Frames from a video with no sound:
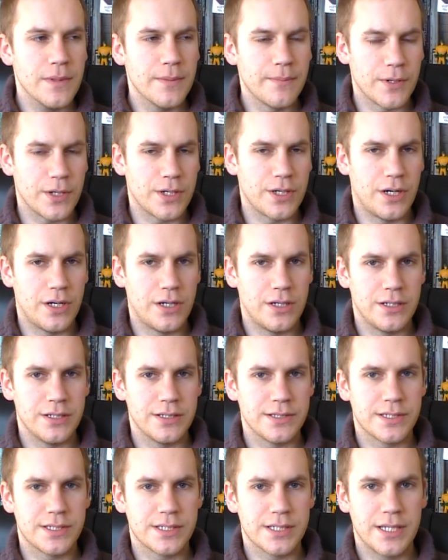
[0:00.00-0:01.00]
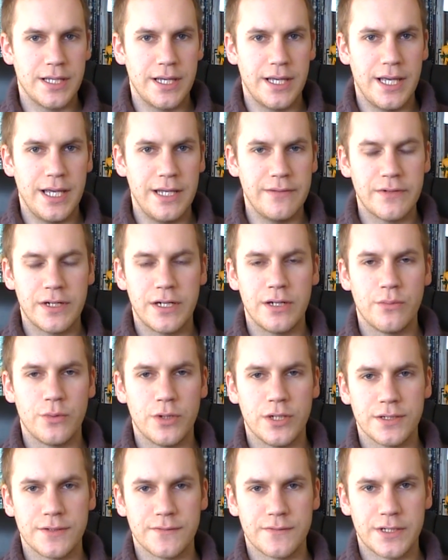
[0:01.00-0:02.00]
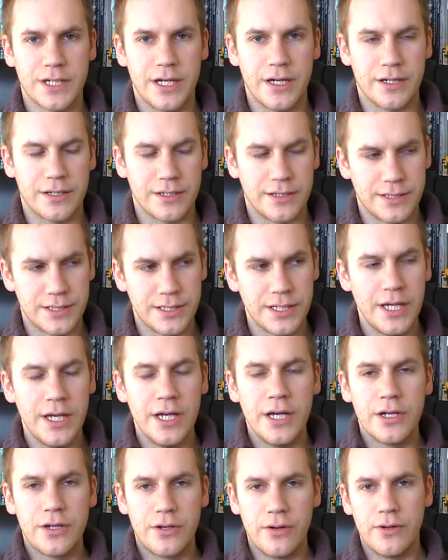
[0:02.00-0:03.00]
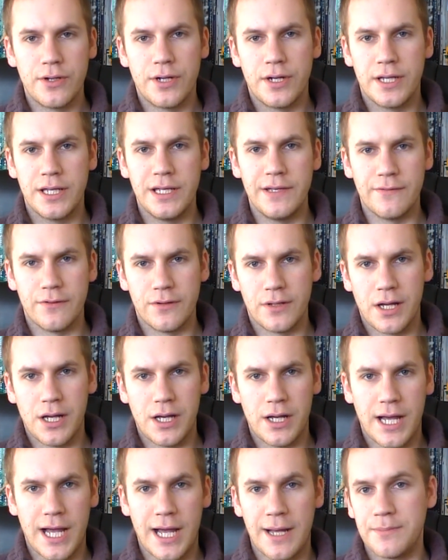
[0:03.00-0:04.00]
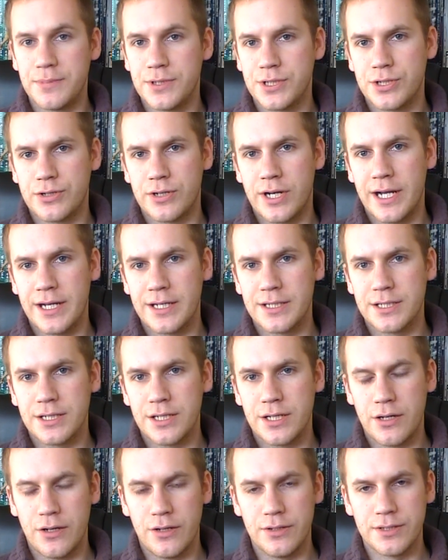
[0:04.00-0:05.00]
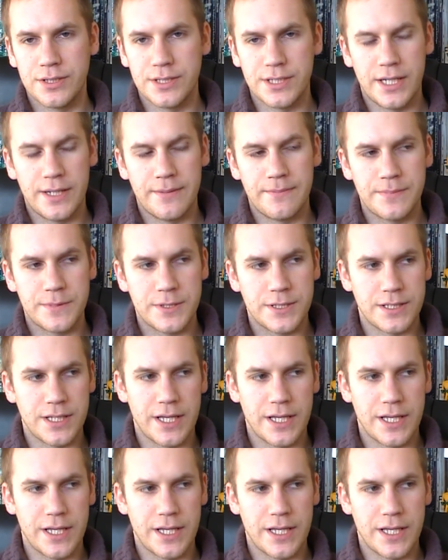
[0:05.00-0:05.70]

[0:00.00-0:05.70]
because even in a World of Darkness, good and evil are abstract concepts.